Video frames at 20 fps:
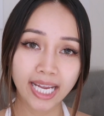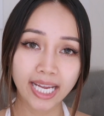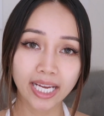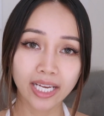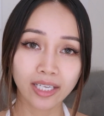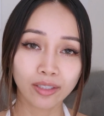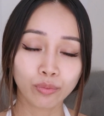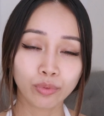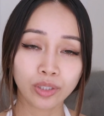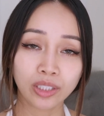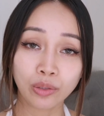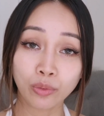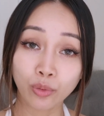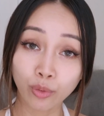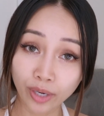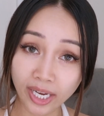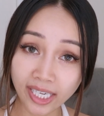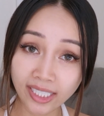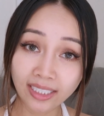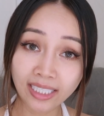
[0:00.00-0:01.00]
it would
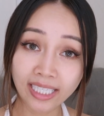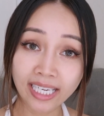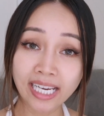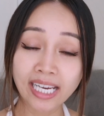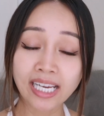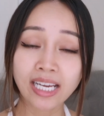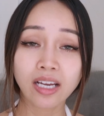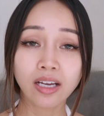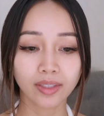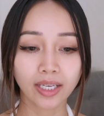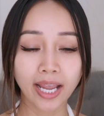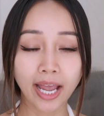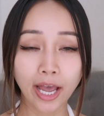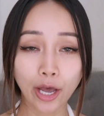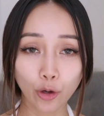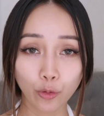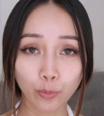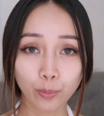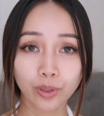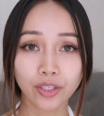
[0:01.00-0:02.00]
greatly
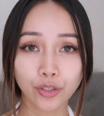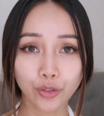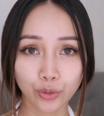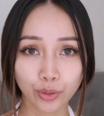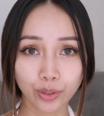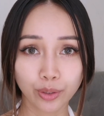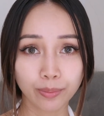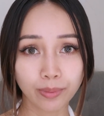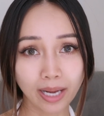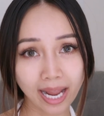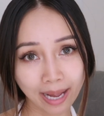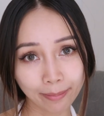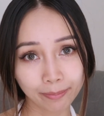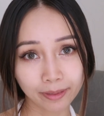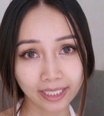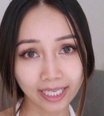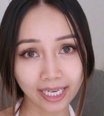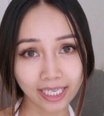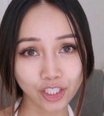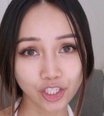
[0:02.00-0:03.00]
help your
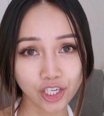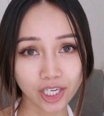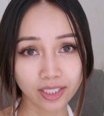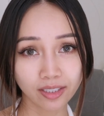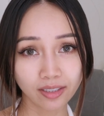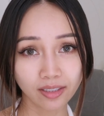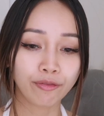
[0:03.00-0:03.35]
application.